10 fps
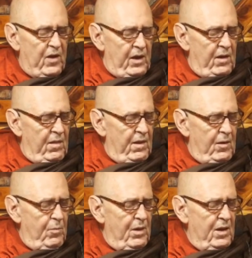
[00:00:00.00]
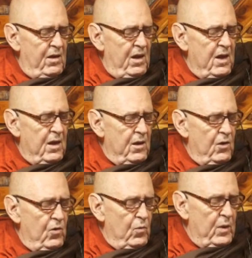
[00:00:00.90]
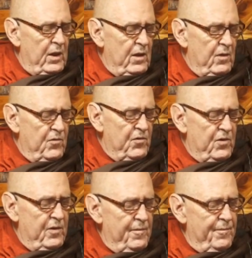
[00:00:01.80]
Anathapindika, no one else.